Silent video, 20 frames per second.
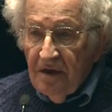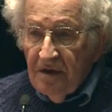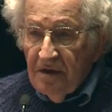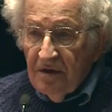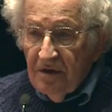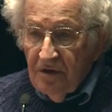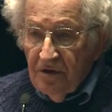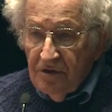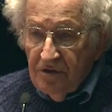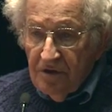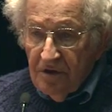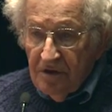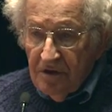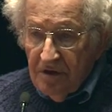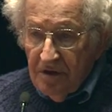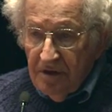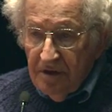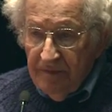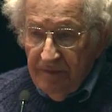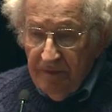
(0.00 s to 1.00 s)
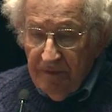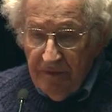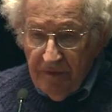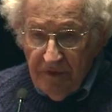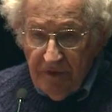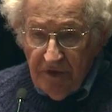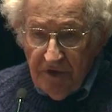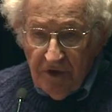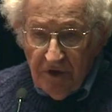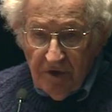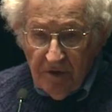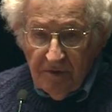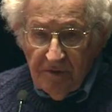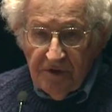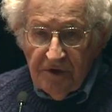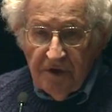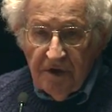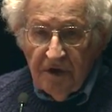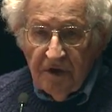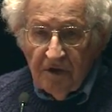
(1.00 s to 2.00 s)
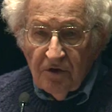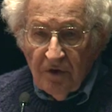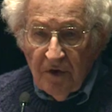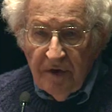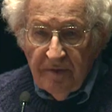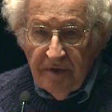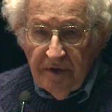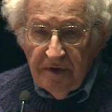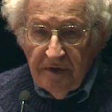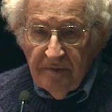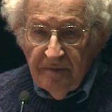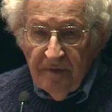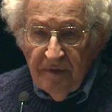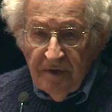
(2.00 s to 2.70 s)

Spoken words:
Those are the terms of the agreement.